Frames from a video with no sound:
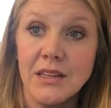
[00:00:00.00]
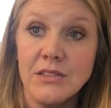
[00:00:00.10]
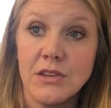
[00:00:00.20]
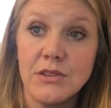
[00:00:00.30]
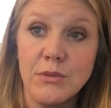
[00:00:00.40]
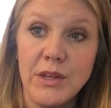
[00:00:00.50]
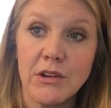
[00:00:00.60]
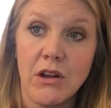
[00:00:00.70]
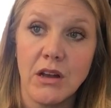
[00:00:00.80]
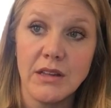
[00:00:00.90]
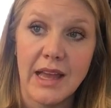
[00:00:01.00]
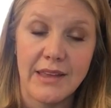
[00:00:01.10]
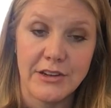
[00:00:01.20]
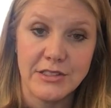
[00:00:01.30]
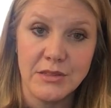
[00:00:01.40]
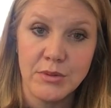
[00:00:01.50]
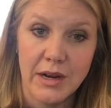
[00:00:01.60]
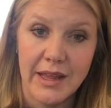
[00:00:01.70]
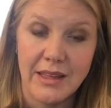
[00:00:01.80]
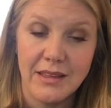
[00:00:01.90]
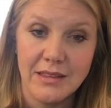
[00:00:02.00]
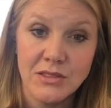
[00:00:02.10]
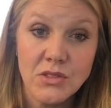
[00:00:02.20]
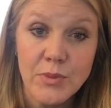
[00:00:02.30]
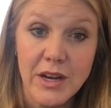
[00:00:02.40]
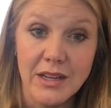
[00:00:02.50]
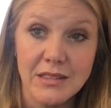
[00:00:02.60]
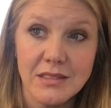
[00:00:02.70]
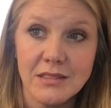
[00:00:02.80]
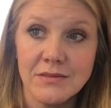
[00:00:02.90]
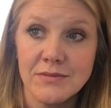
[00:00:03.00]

Know that we are all gathered to pray in spirit.